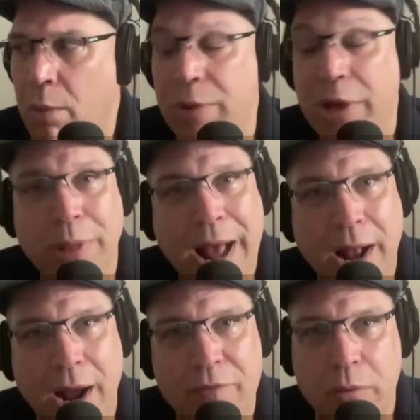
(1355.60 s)
big black
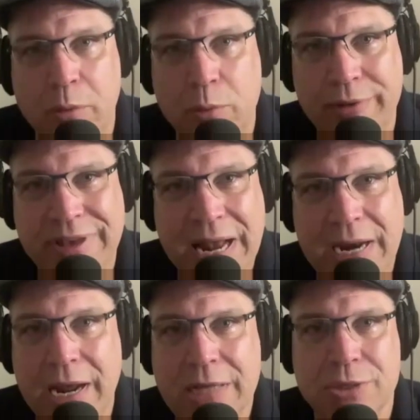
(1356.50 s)
guy from Louisiana
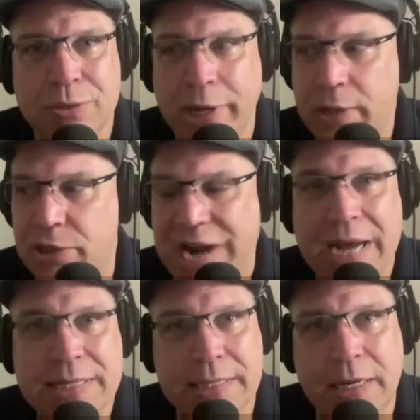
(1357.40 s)
next to me,
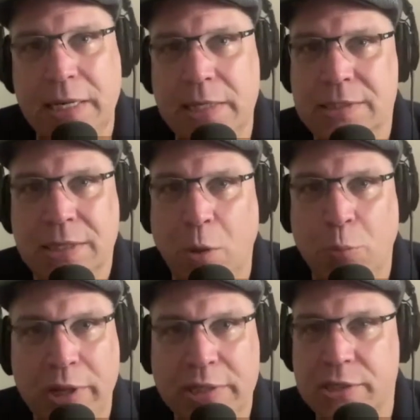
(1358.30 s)
Jackson. He's a
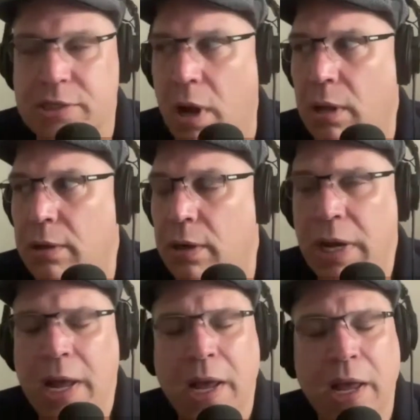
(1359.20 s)
couple inches taller.
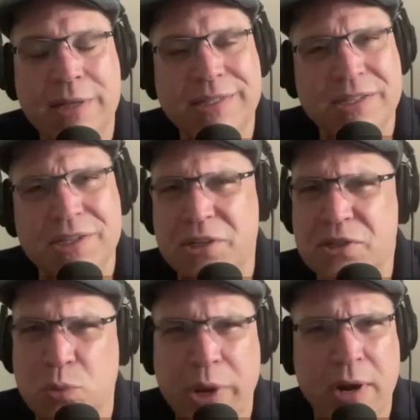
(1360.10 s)
He's just a
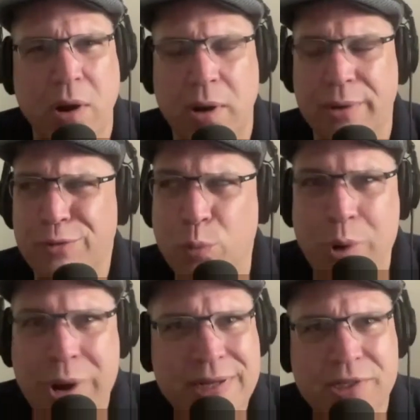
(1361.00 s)
sweetheart,
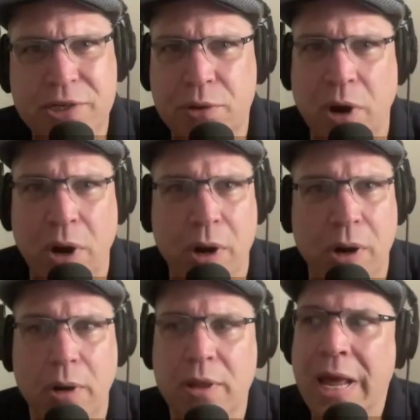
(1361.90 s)
sweetest dude on
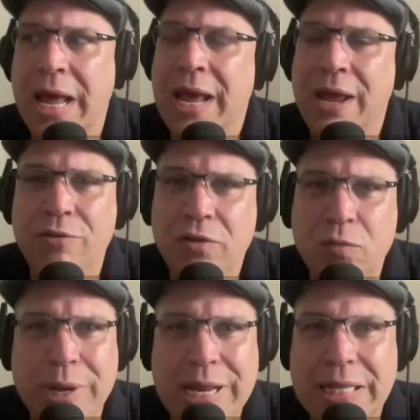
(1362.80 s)
earth. He was
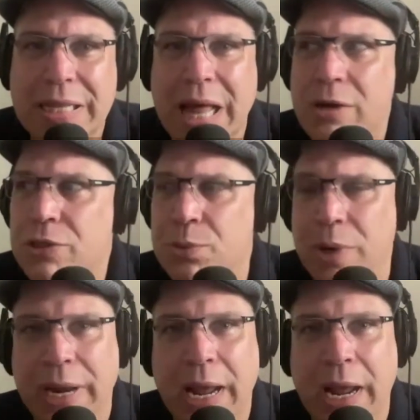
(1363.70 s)
just reading letters
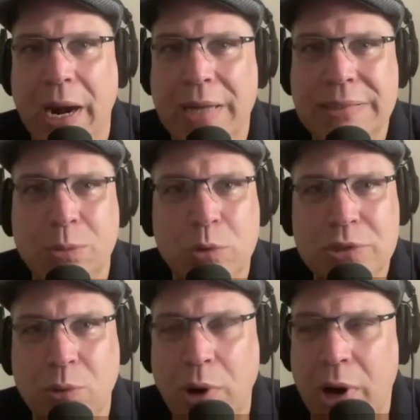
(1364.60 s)
one day. And I said, what's
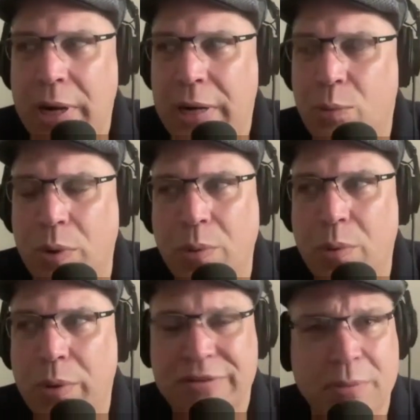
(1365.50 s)
going on?
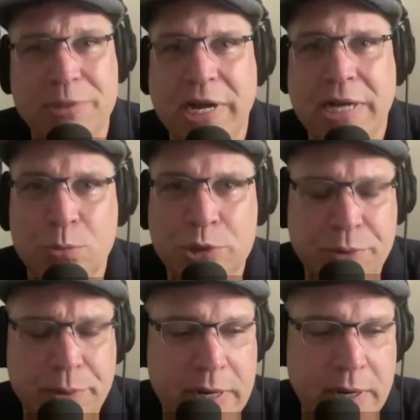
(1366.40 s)
What's up, Jackson? What
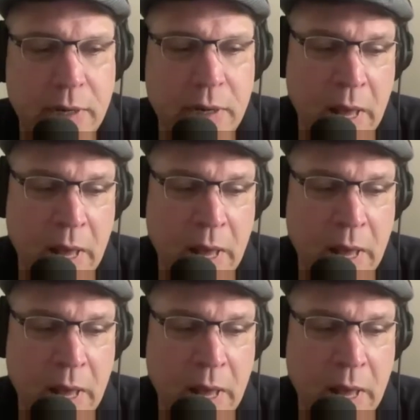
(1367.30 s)
you reading? And